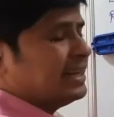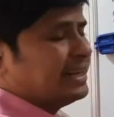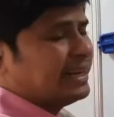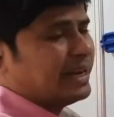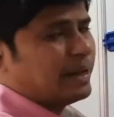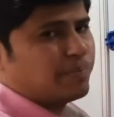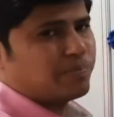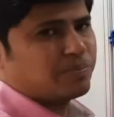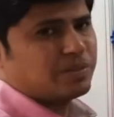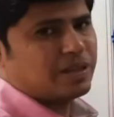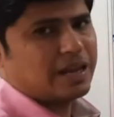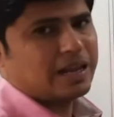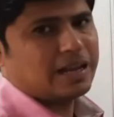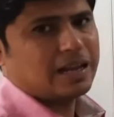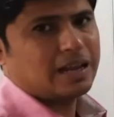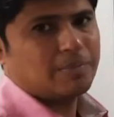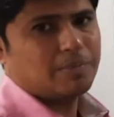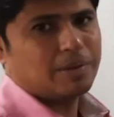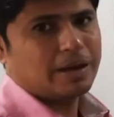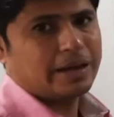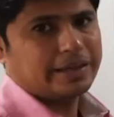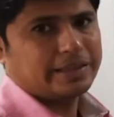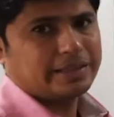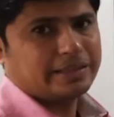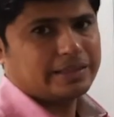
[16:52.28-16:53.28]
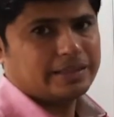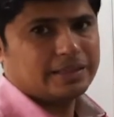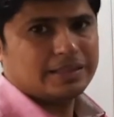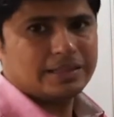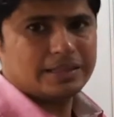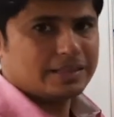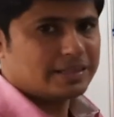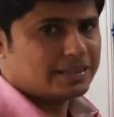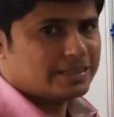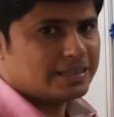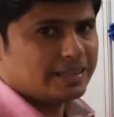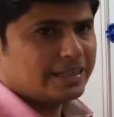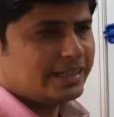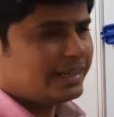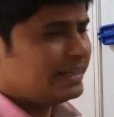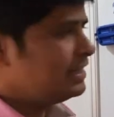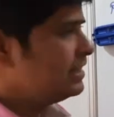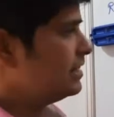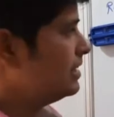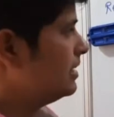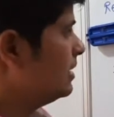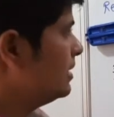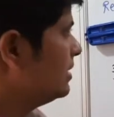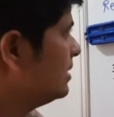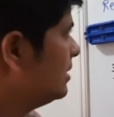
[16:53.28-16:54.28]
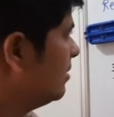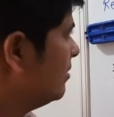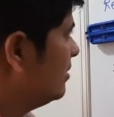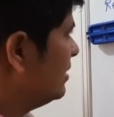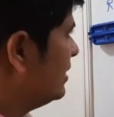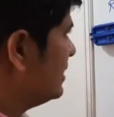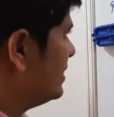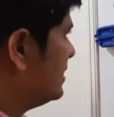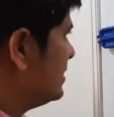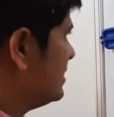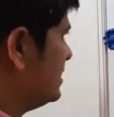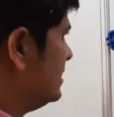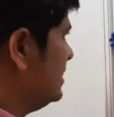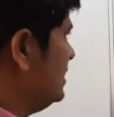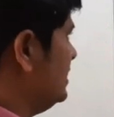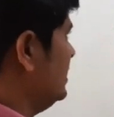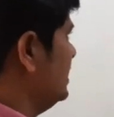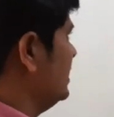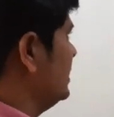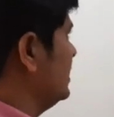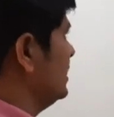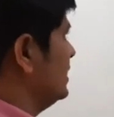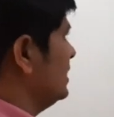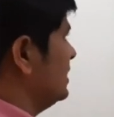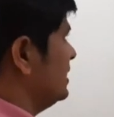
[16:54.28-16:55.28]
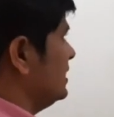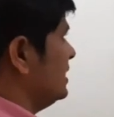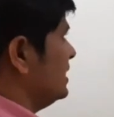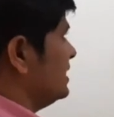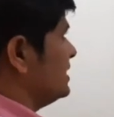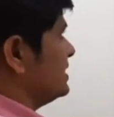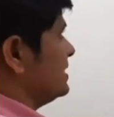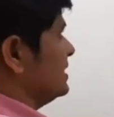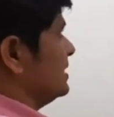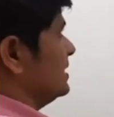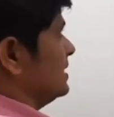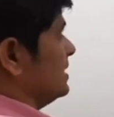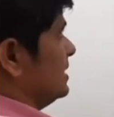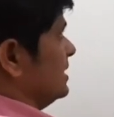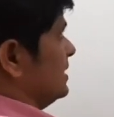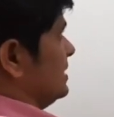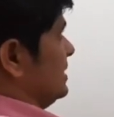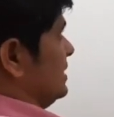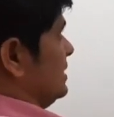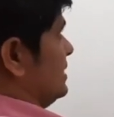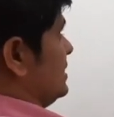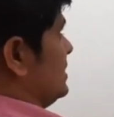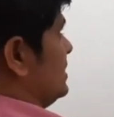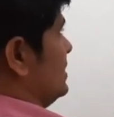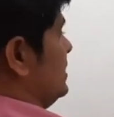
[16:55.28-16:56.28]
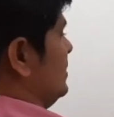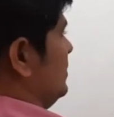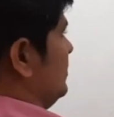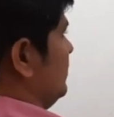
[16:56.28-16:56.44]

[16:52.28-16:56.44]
naphthylamine, isn't it? Now let us see next synthesis.